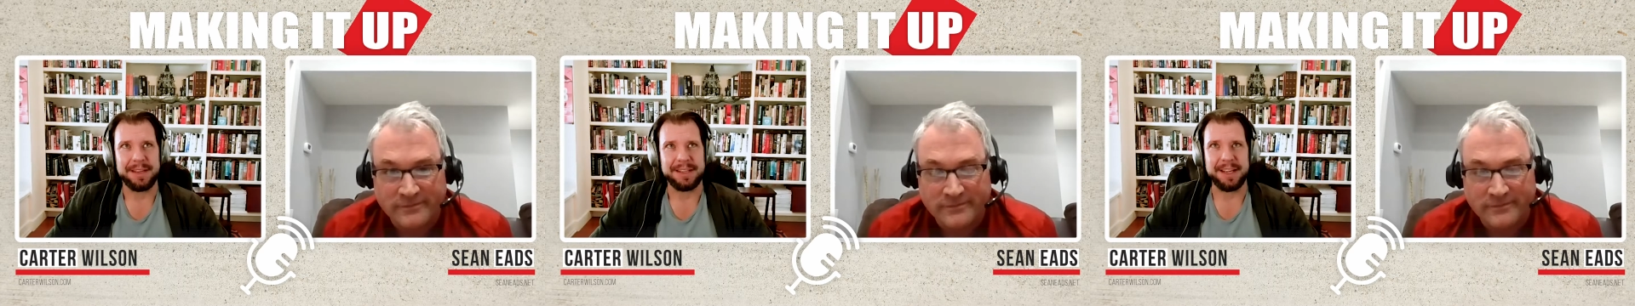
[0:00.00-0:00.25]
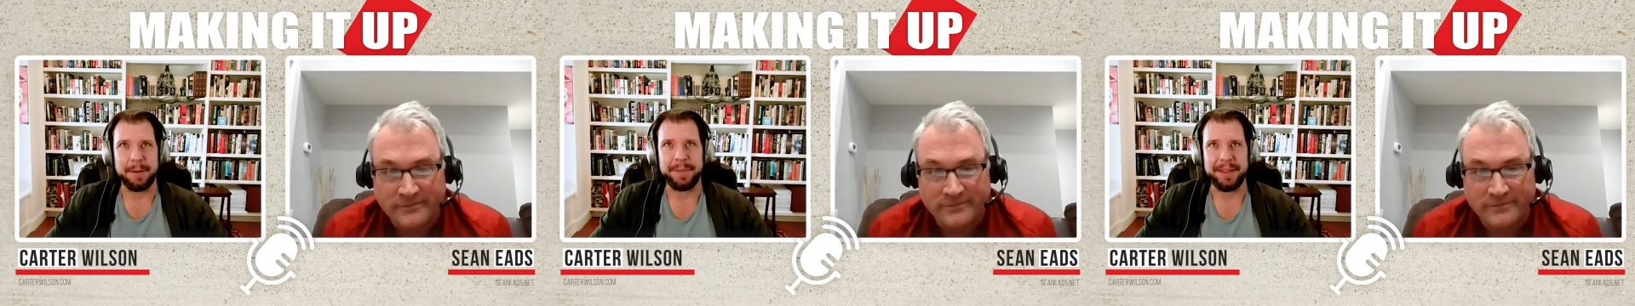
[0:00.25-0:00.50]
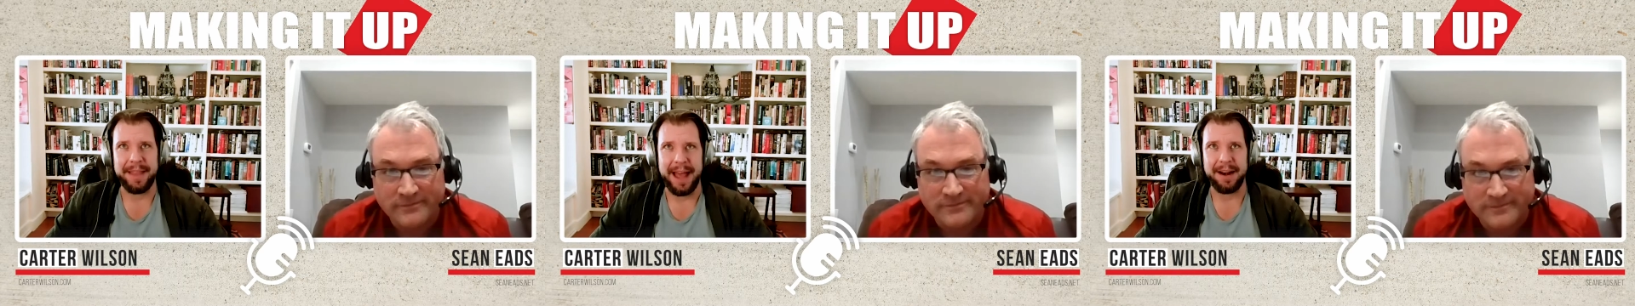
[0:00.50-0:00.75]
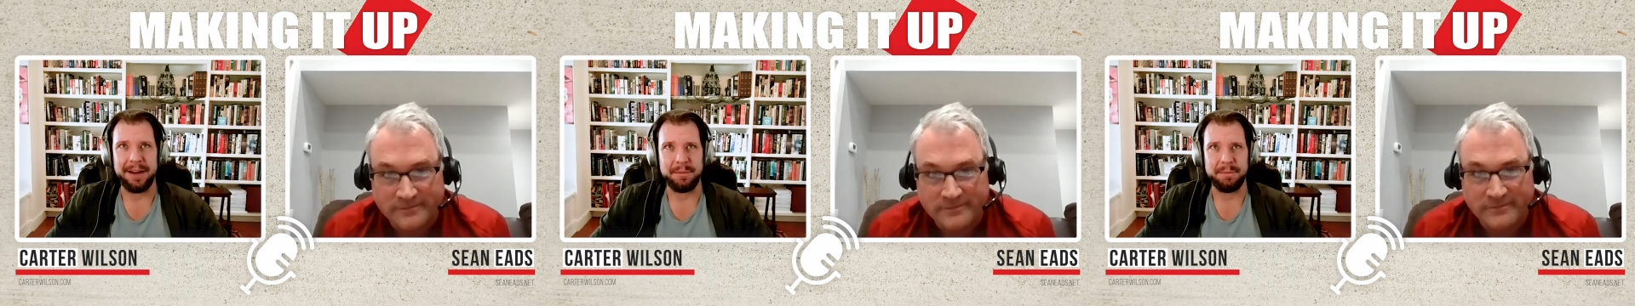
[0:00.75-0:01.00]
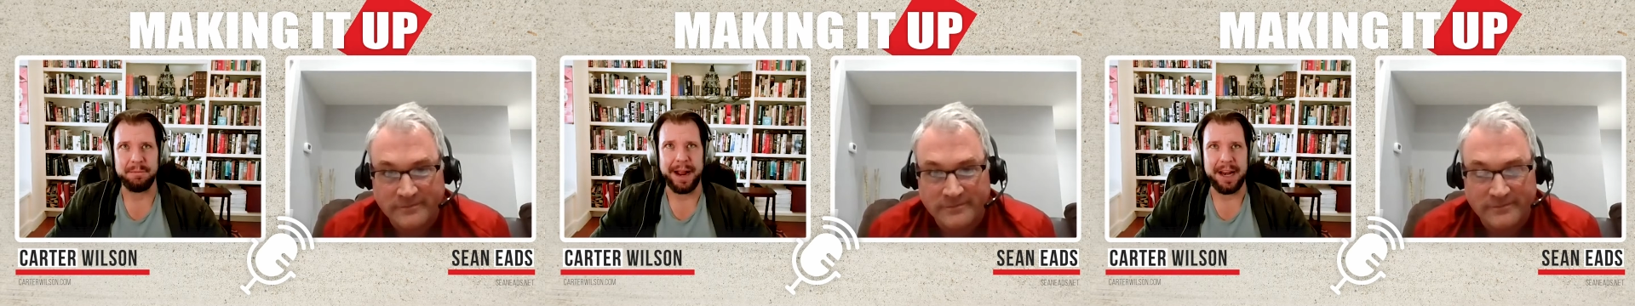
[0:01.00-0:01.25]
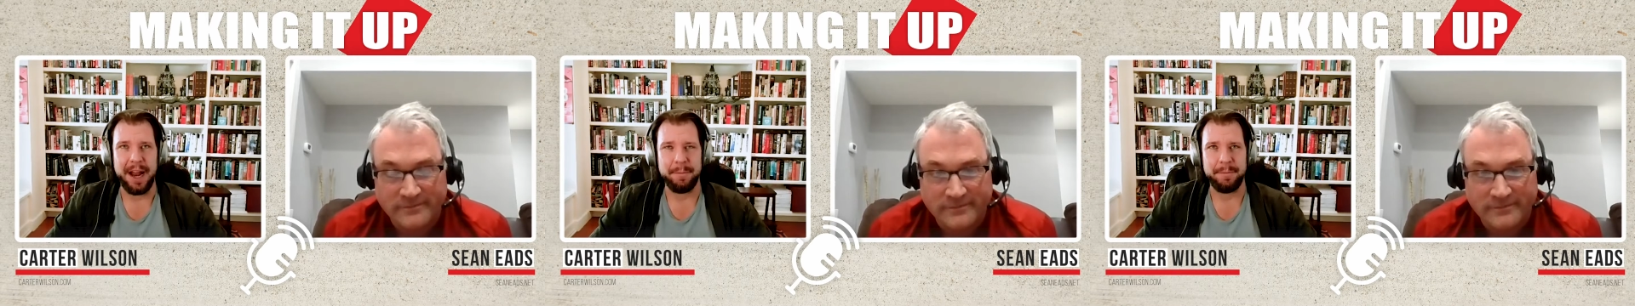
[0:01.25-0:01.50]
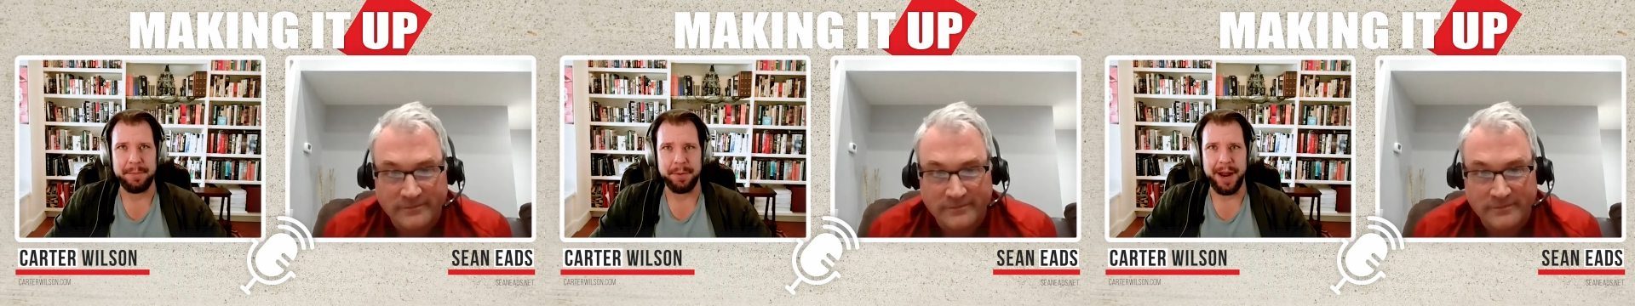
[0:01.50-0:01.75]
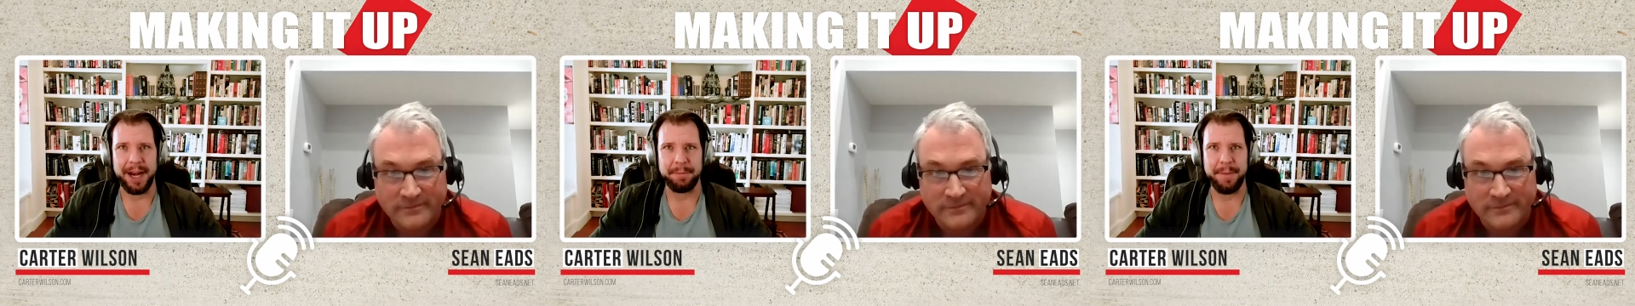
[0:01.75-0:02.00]
Speaker 1: something that might not be
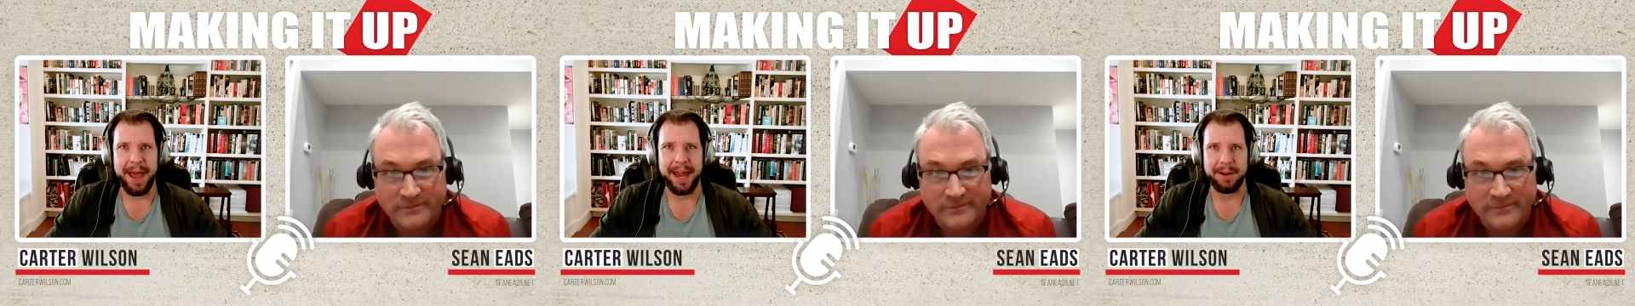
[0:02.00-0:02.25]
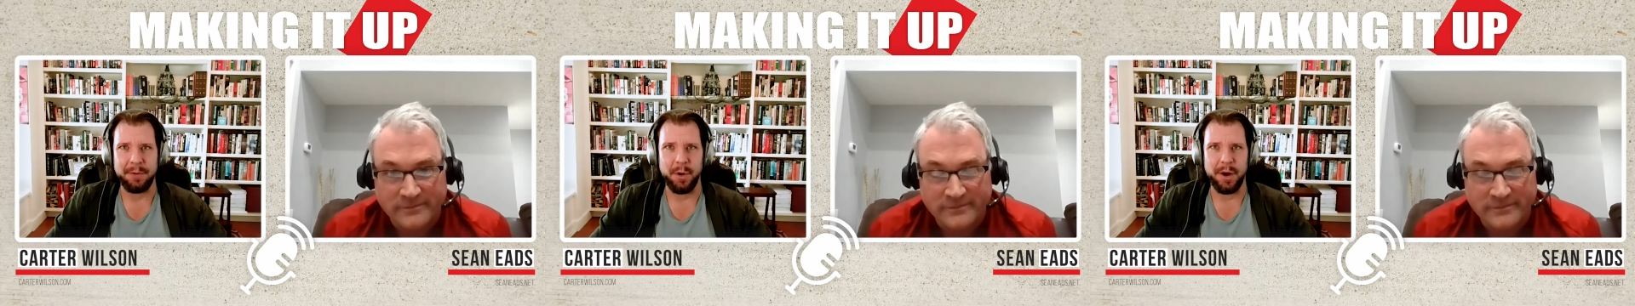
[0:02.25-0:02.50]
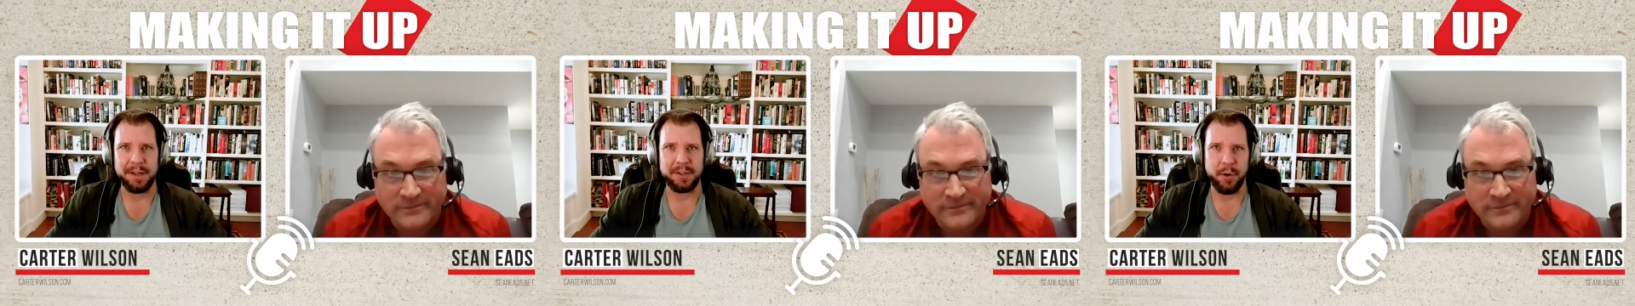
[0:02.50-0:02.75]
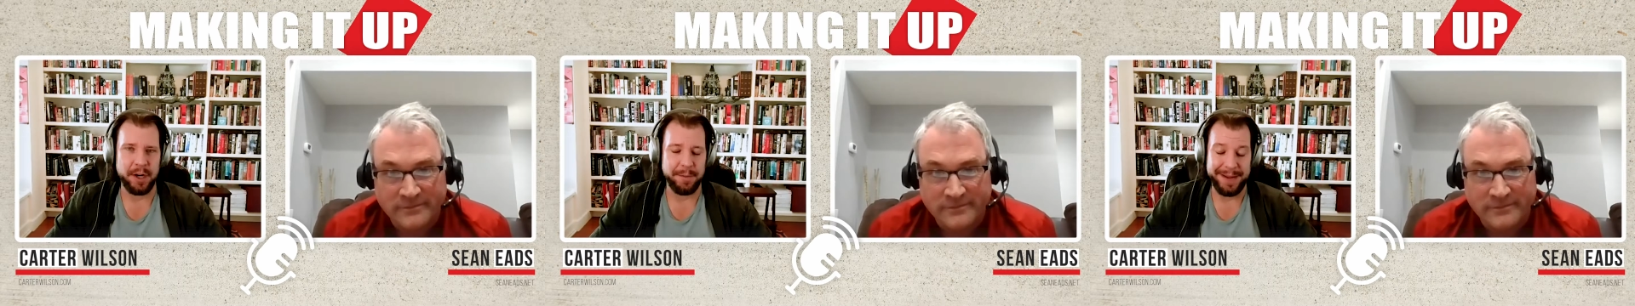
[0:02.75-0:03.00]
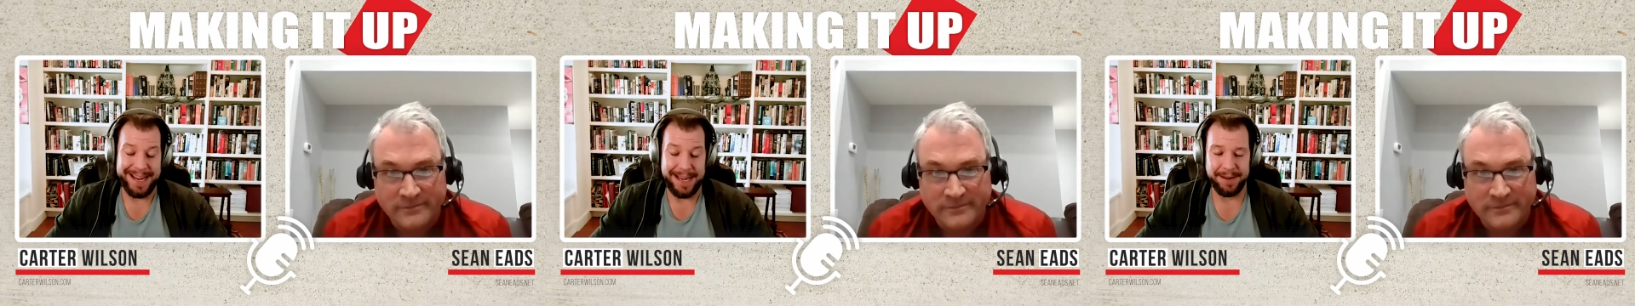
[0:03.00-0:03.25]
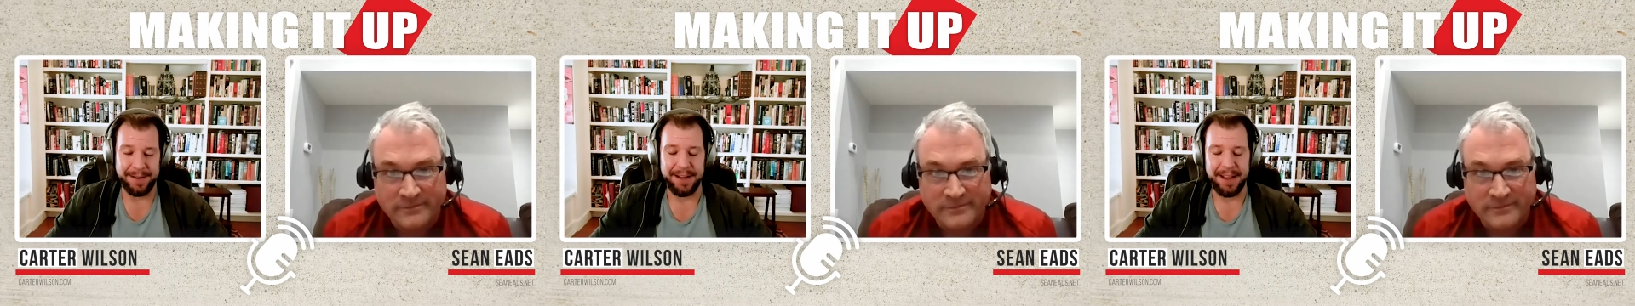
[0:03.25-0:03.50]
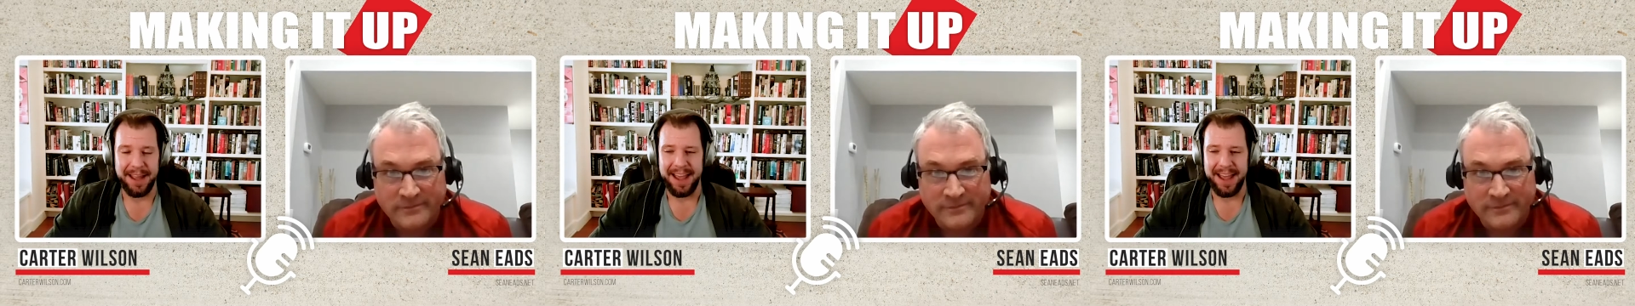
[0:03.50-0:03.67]
pragmatic was going to be it.